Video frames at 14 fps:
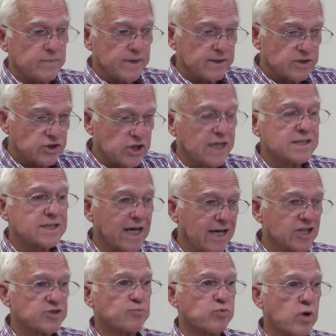
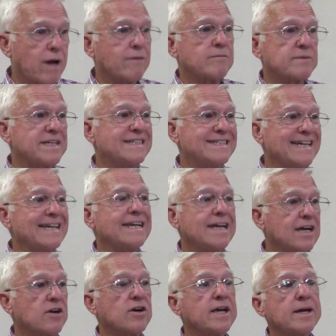Gentiles probably did
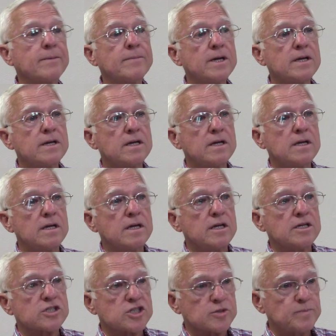hear him
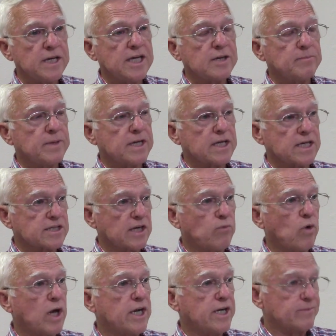speak because they
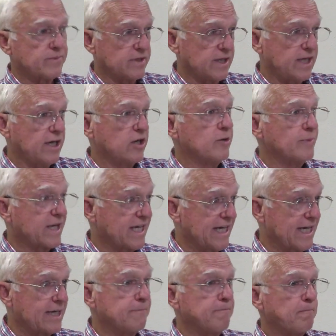wanted him to hear him
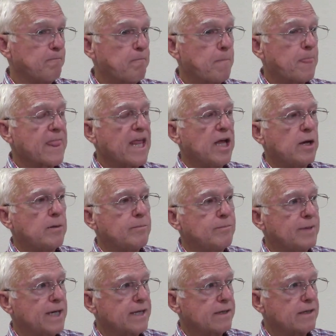again,
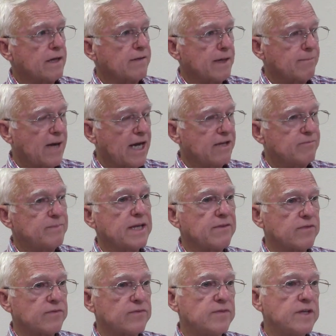but uh, they might have
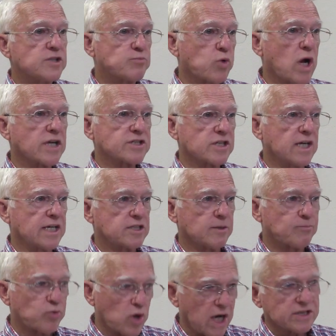been these proselytes. A
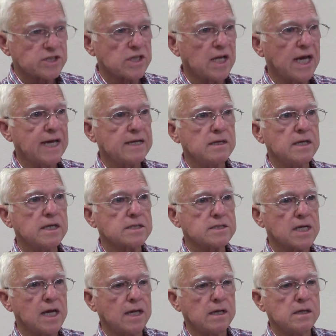proselyte is
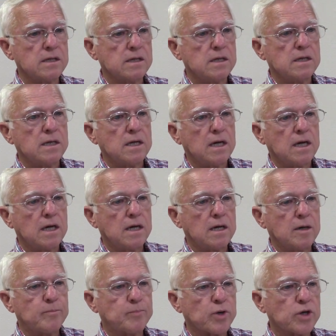a
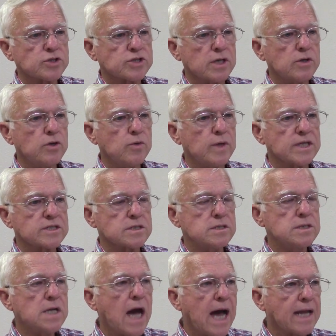uh, a person who is
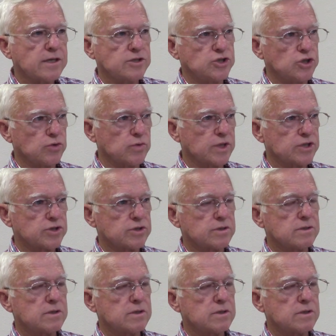not Jewish,